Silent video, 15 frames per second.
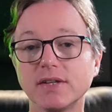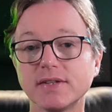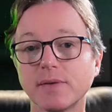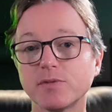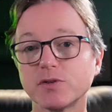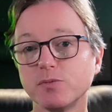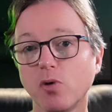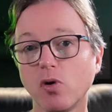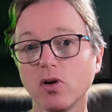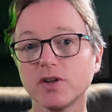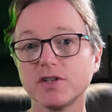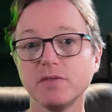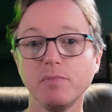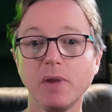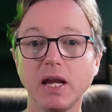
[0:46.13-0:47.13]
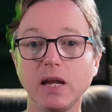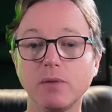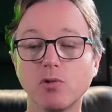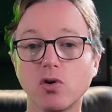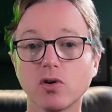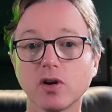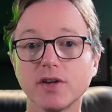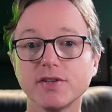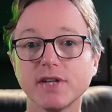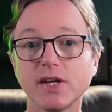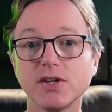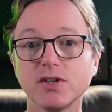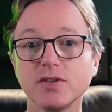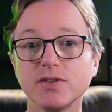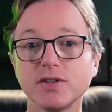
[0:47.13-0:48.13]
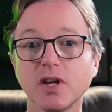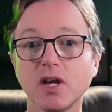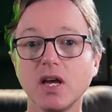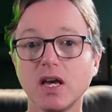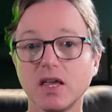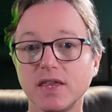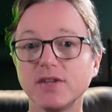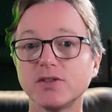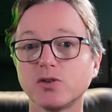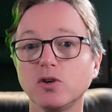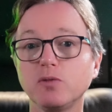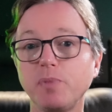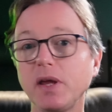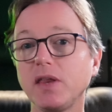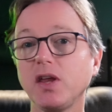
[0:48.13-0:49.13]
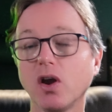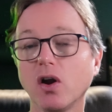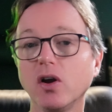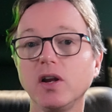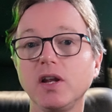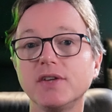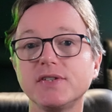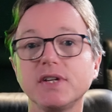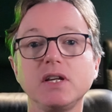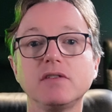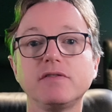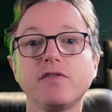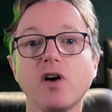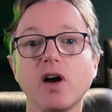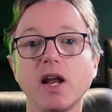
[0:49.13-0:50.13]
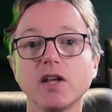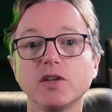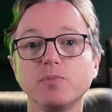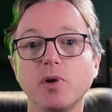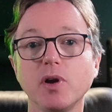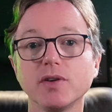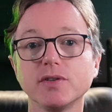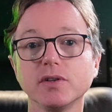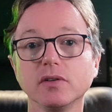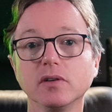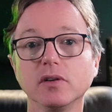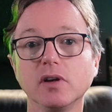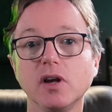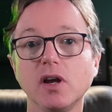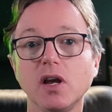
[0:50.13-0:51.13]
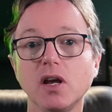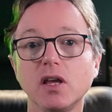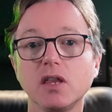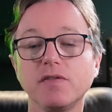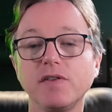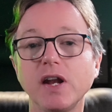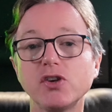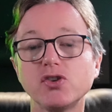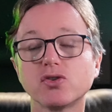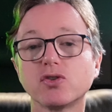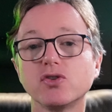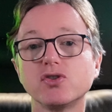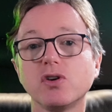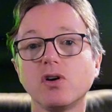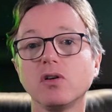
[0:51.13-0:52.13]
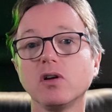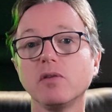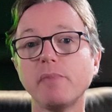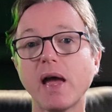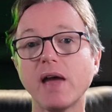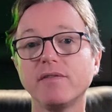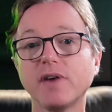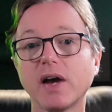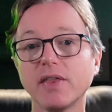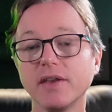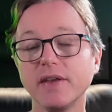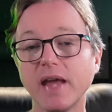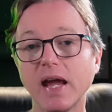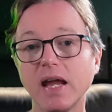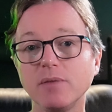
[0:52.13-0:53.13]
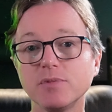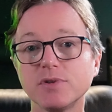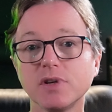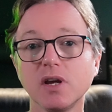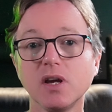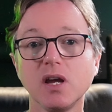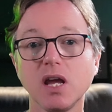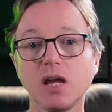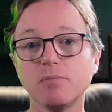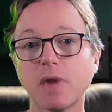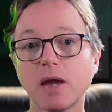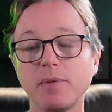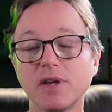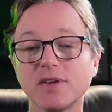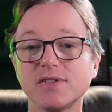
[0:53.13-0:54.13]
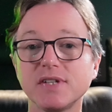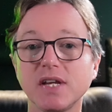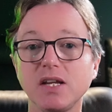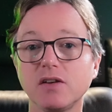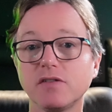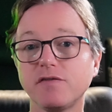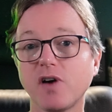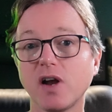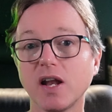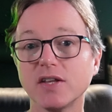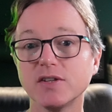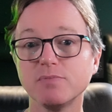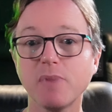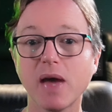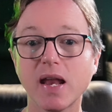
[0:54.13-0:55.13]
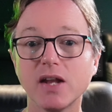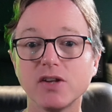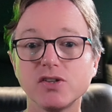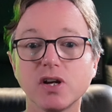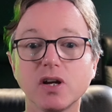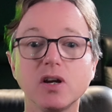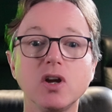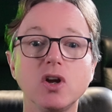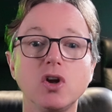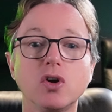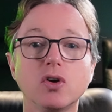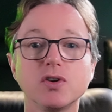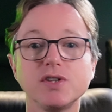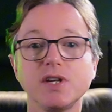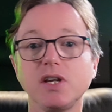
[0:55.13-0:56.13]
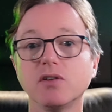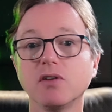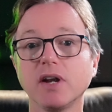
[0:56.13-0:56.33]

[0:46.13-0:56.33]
some smaller to medium organisations, this could be the only senior finance person. The financial controller may have other names. It may be a senior finance manager, senior